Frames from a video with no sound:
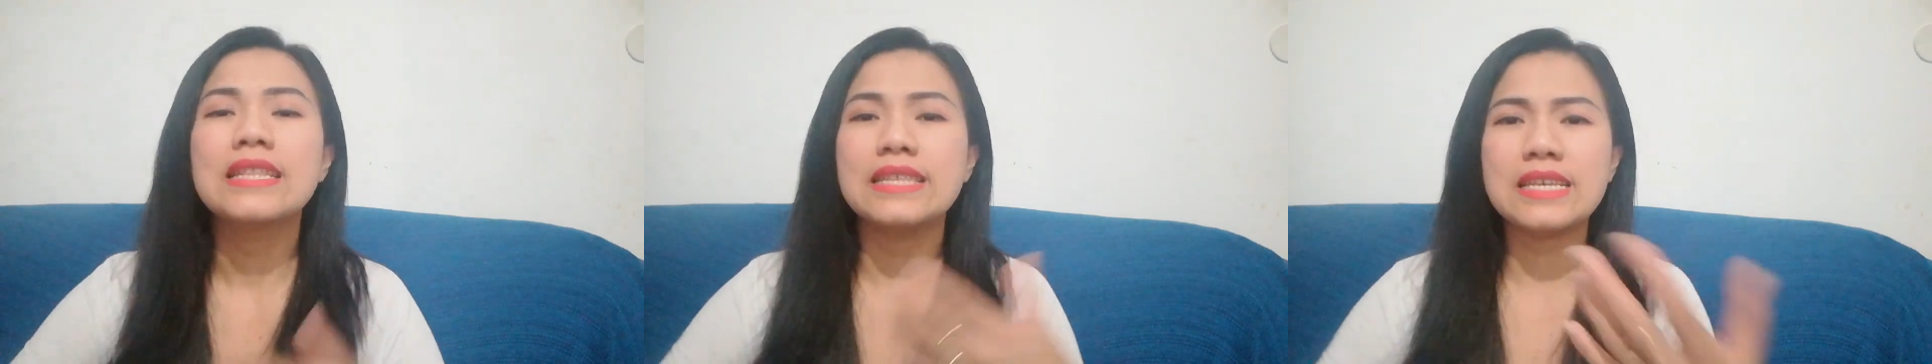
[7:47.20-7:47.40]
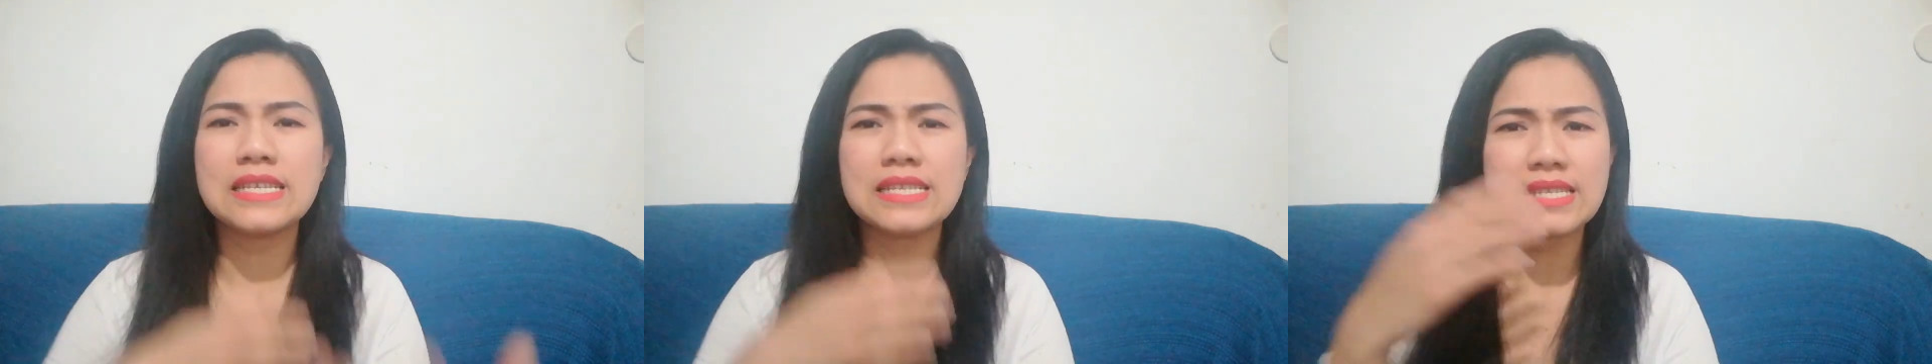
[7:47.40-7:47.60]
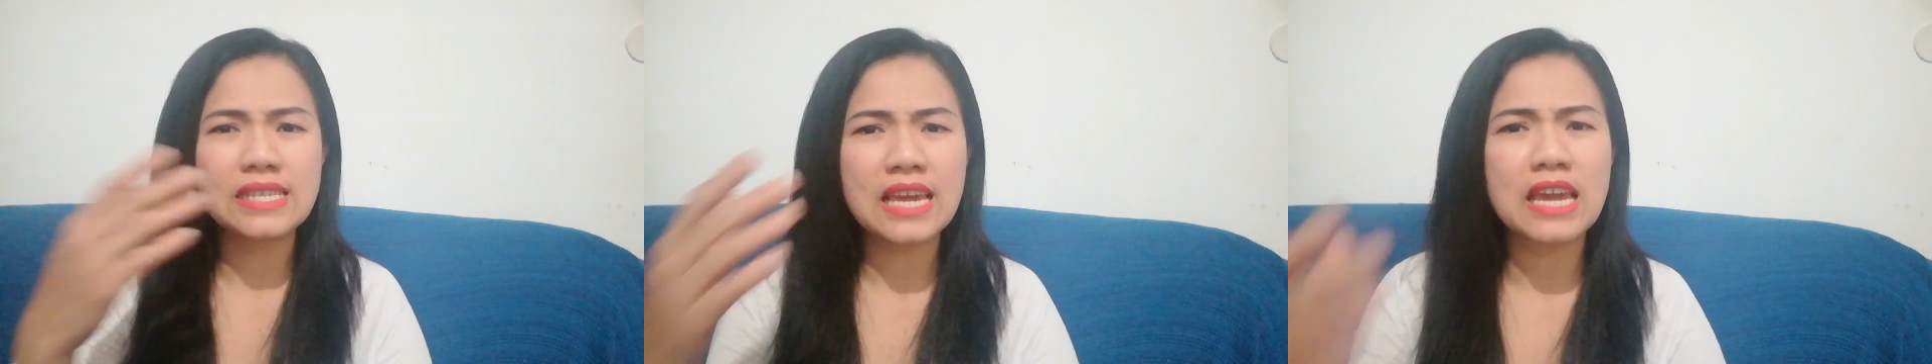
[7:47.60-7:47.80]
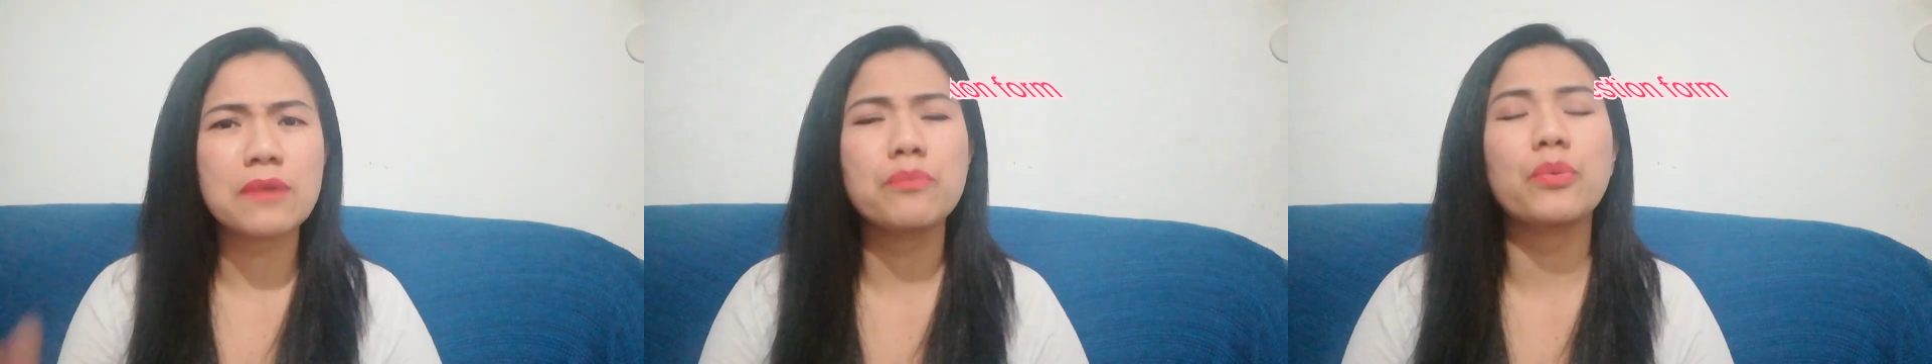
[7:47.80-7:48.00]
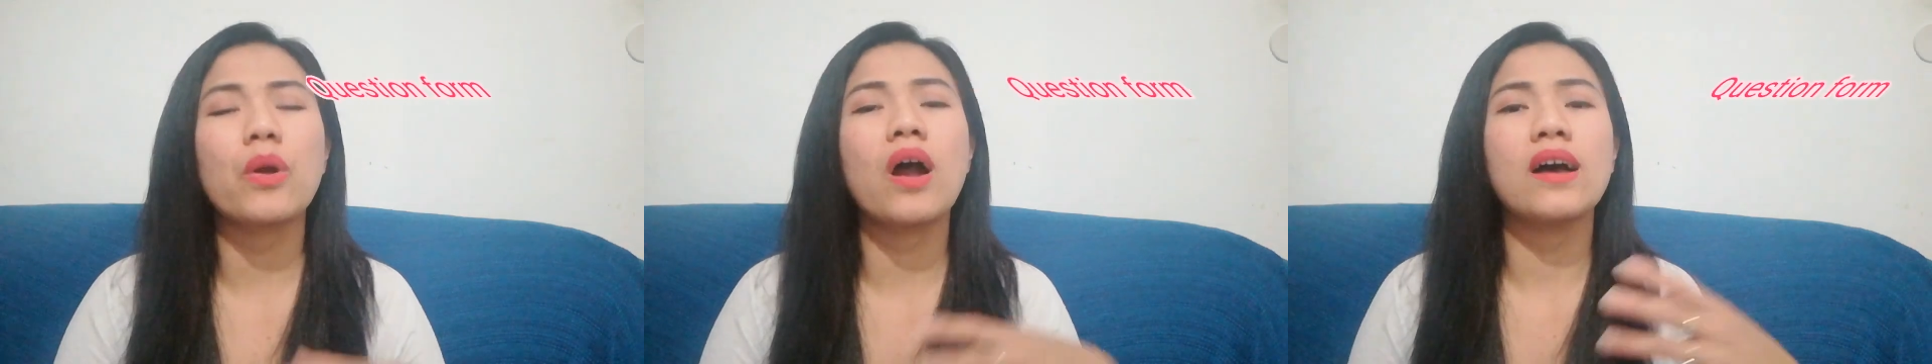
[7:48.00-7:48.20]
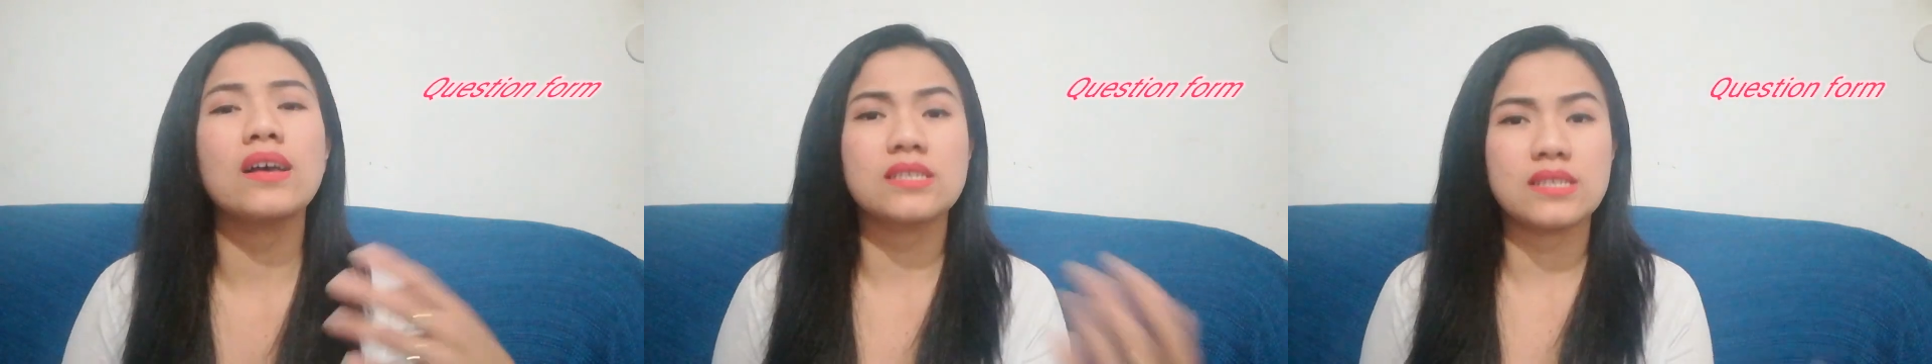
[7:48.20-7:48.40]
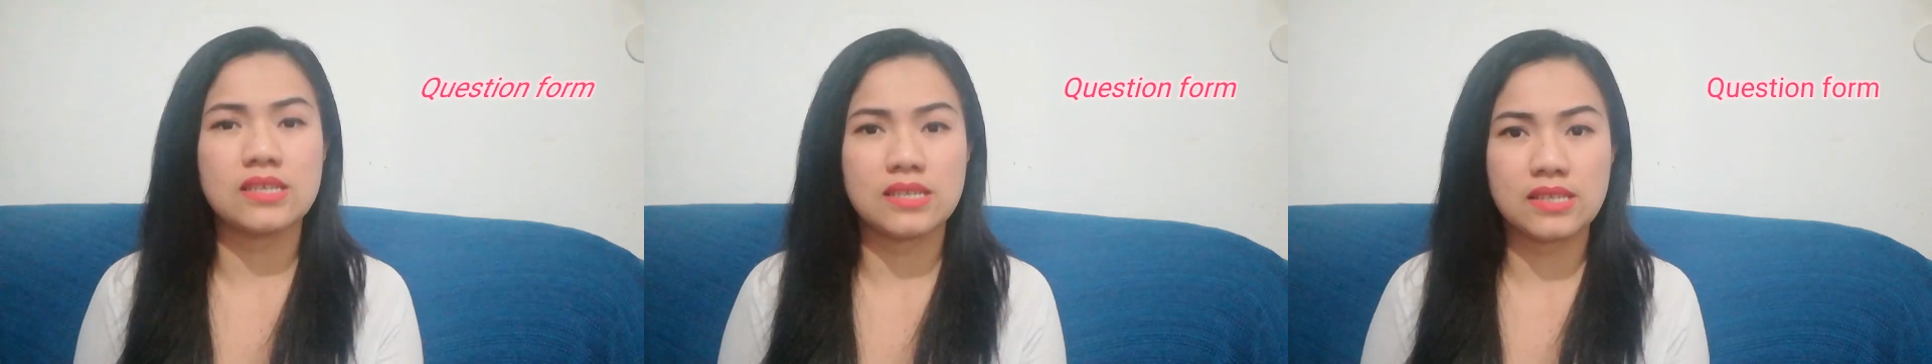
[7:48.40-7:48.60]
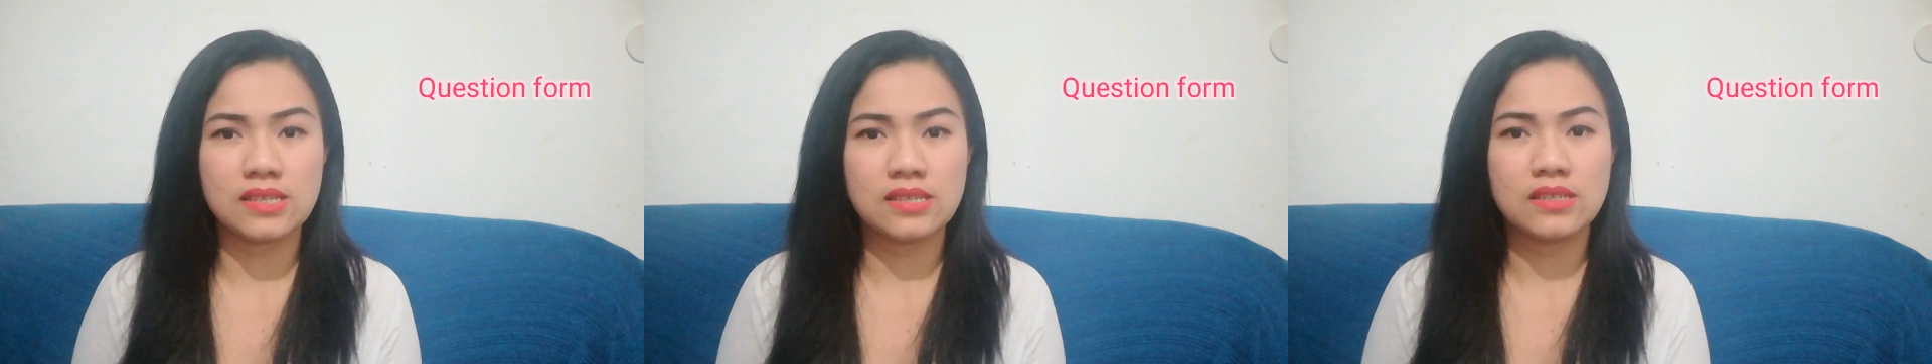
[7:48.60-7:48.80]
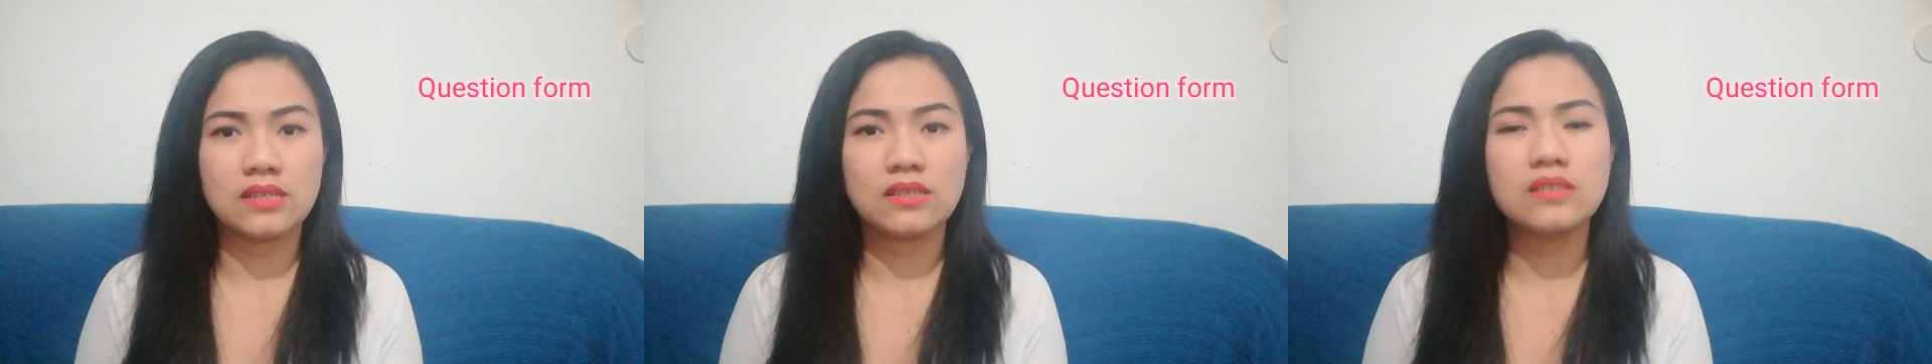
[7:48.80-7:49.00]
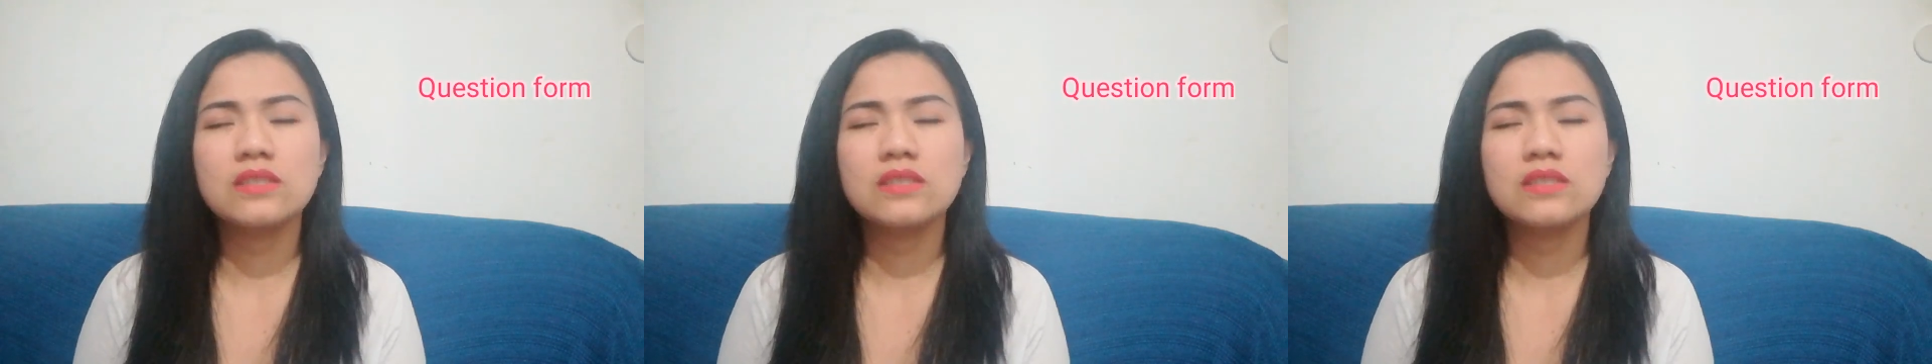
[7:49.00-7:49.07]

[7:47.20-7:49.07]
The same process,